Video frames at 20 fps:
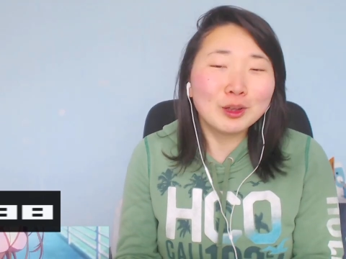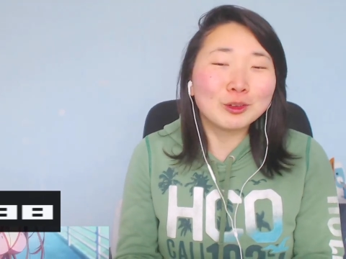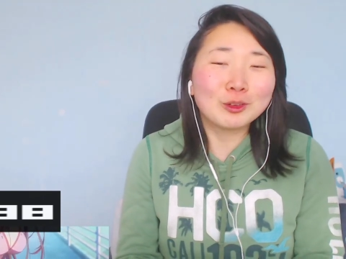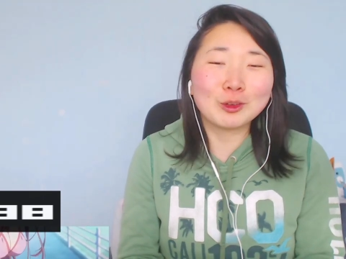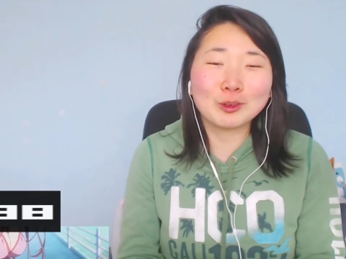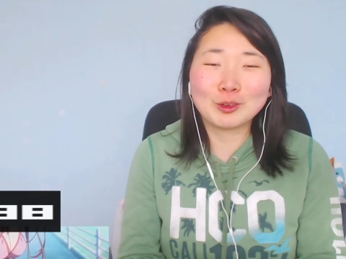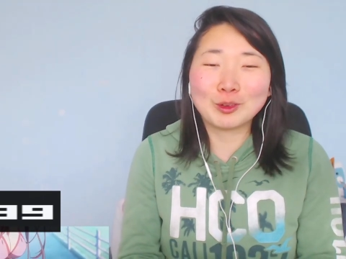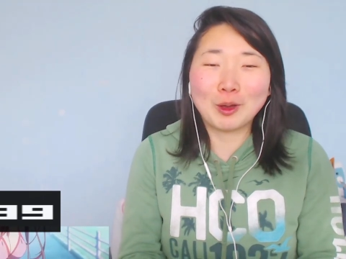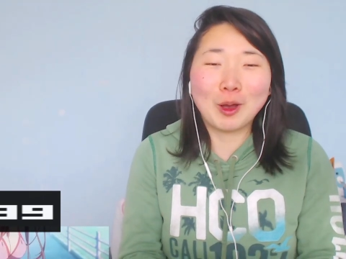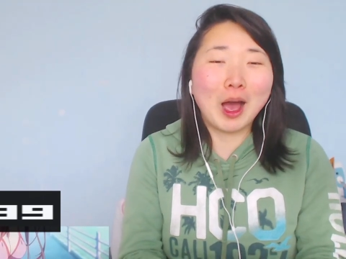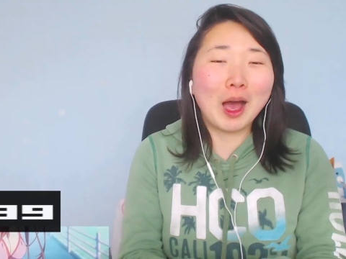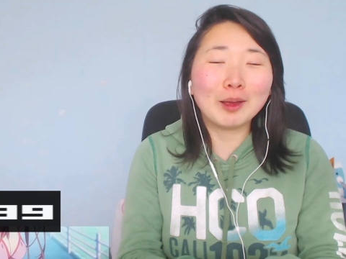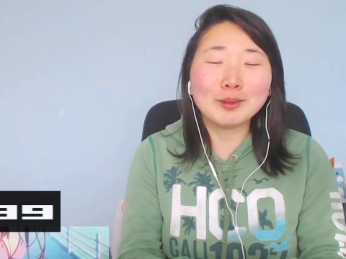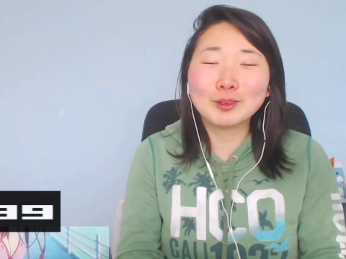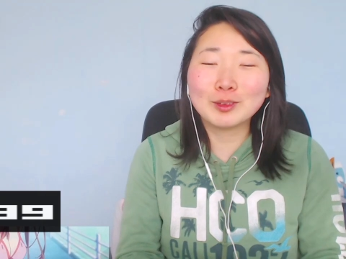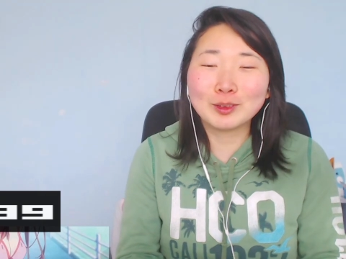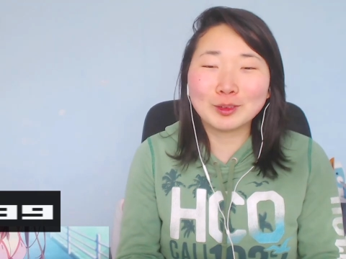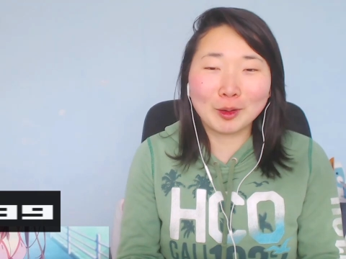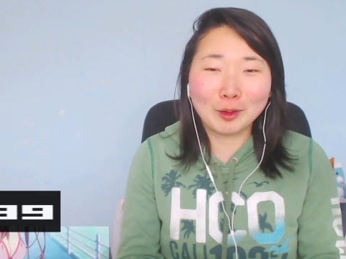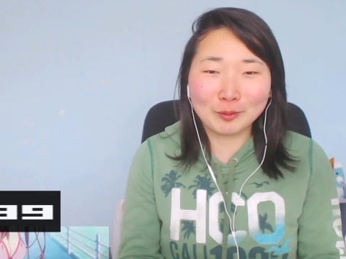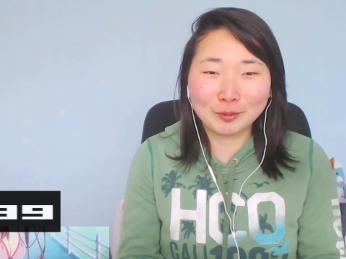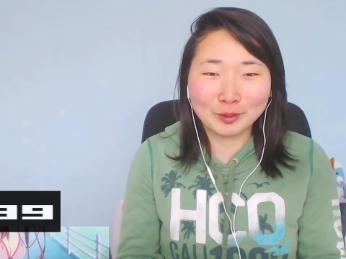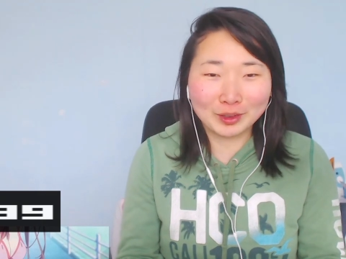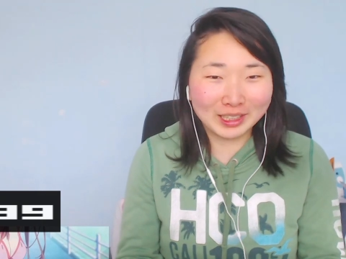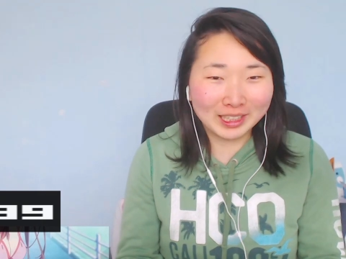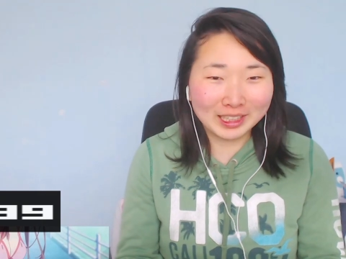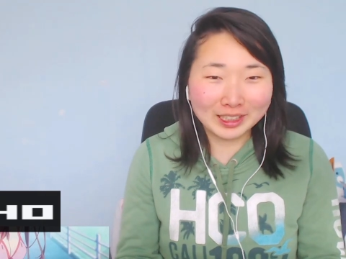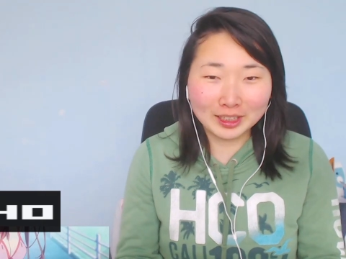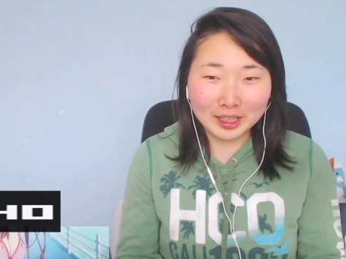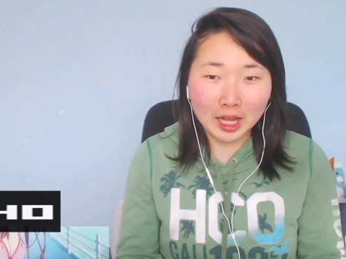So I'm so
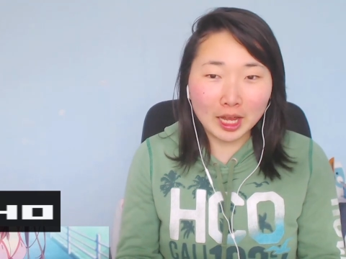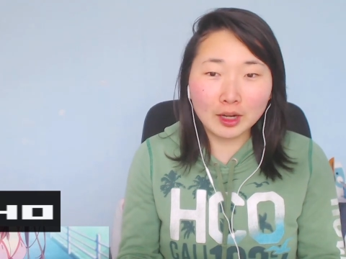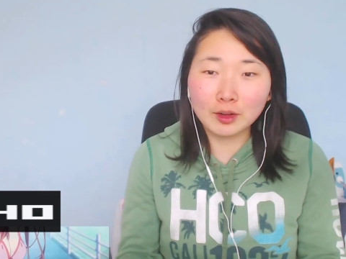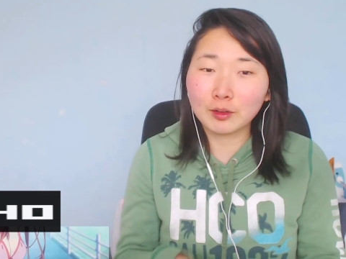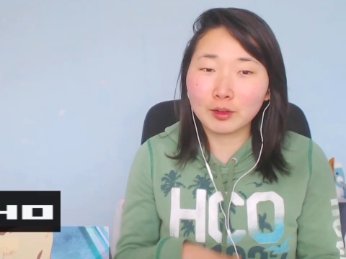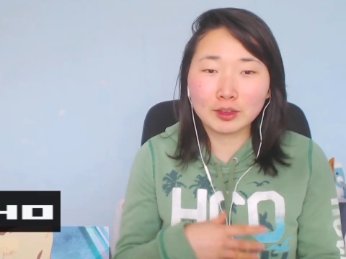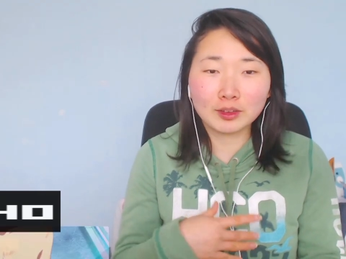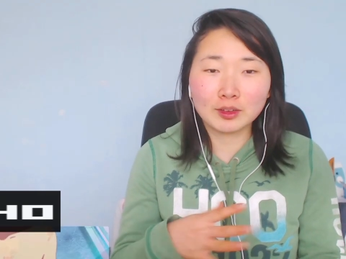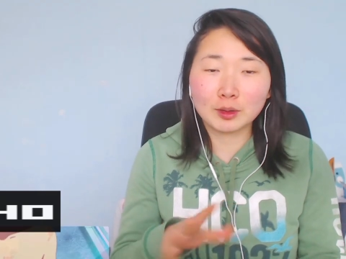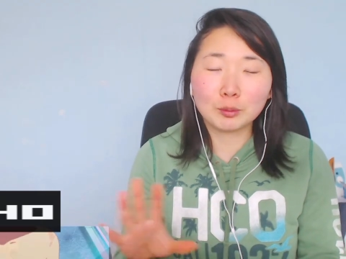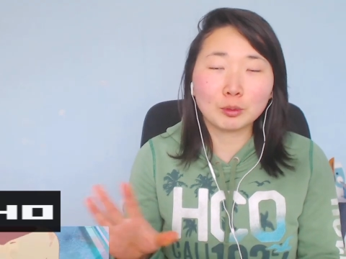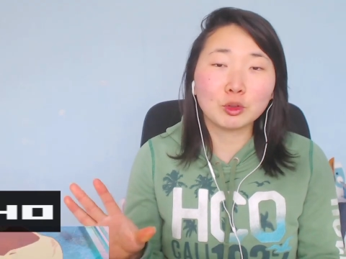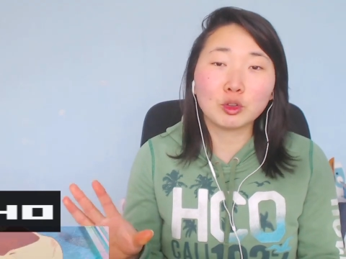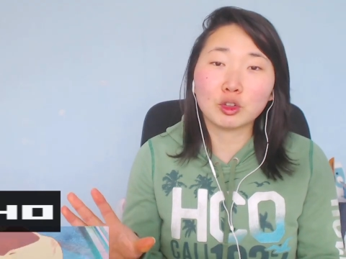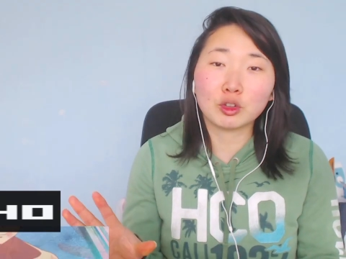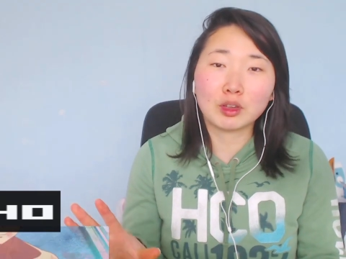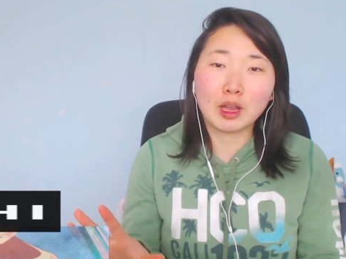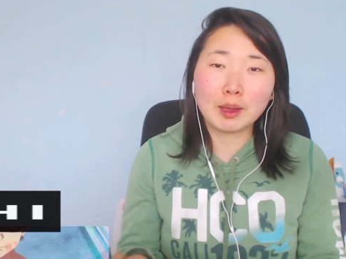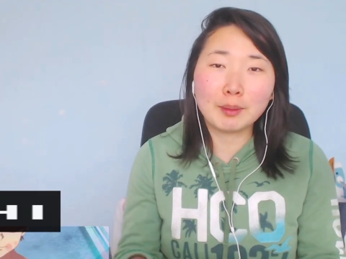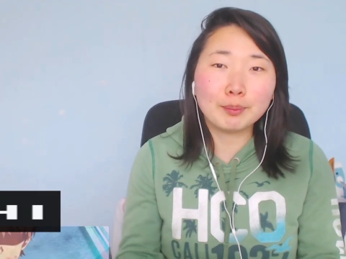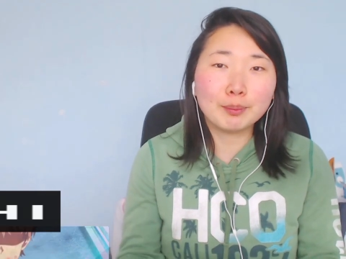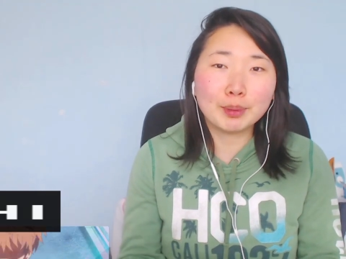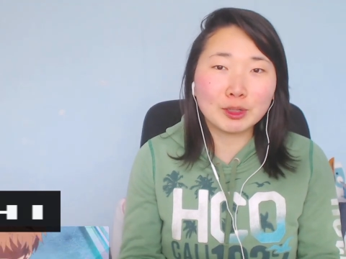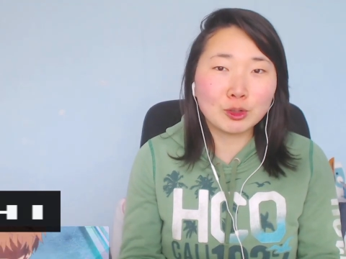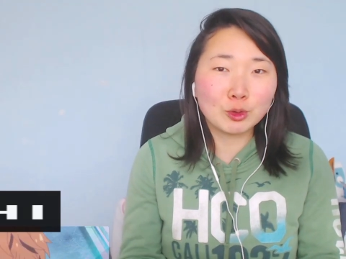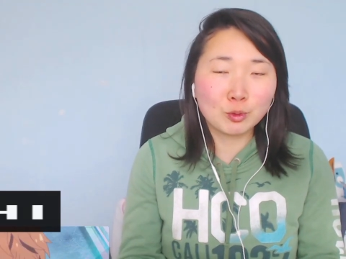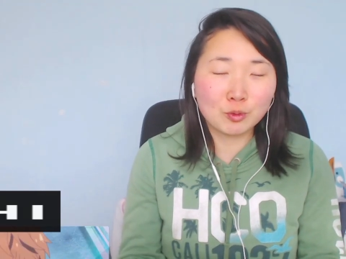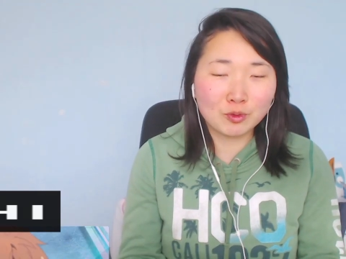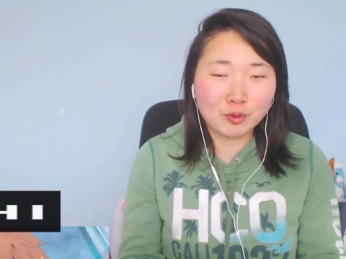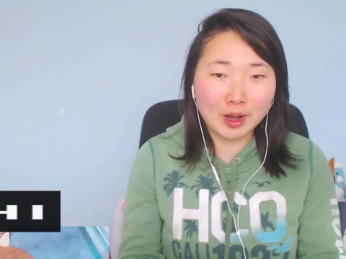freaking glad, or else I would have just like
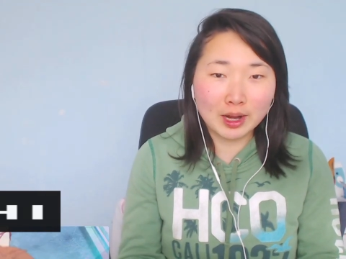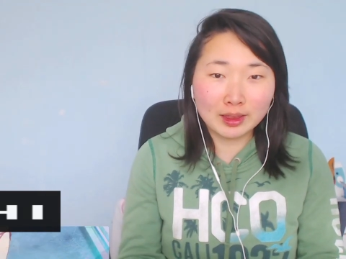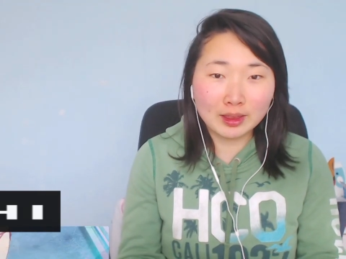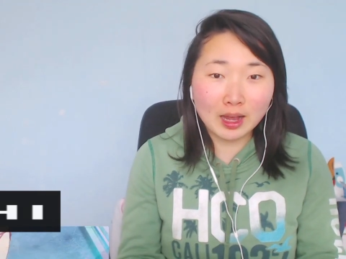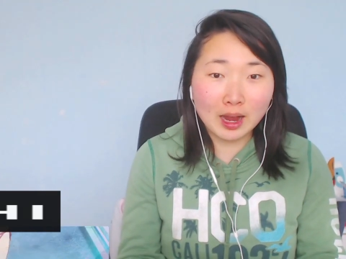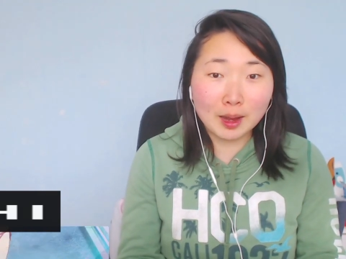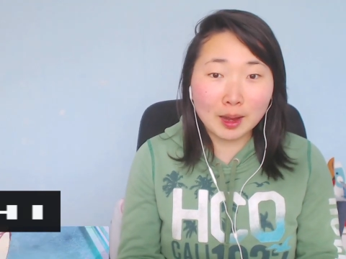binge read